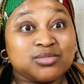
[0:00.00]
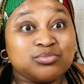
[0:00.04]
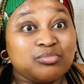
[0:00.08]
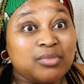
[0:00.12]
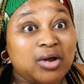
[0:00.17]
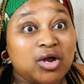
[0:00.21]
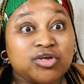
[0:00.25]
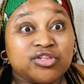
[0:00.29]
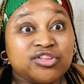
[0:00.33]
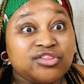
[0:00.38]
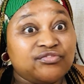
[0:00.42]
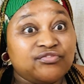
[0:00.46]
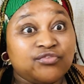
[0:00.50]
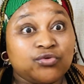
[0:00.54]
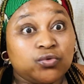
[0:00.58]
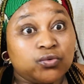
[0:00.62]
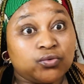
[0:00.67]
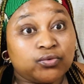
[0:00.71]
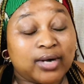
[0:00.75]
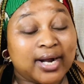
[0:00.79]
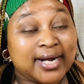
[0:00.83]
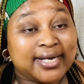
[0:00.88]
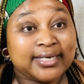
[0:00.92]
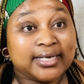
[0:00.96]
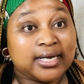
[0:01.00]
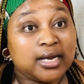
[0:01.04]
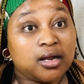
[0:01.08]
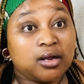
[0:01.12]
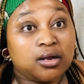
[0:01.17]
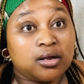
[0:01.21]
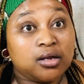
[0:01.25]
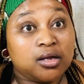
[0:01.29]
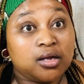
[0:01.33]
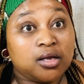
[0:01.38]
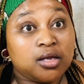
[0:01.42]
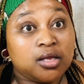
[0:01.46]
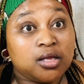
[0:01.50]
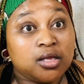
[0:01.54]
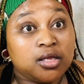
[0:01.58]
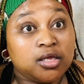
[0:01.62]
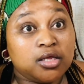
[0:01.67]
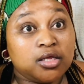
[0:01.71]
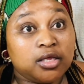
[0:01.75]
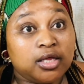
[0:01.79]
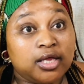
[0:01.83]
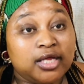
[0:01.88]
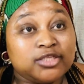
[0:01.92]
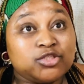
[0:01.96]
mouthful right now.
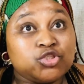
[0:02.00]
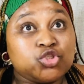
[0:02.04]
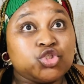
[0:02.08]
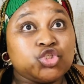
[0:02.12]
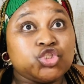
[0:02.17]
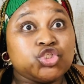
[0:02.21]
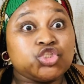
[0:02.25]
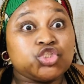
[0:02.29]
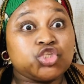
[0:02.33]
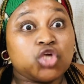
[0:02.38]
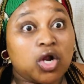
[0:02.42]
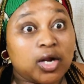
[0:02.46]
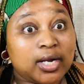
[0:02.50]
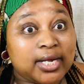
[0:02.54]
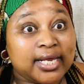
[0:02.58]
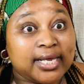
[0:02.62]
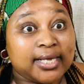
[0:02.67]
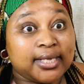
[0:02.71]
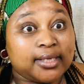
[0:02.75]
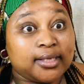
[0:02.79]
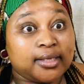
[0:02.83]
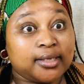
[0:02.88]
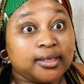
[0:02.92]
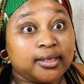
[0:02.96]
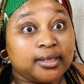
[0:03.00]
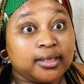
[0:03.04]
It's shocking.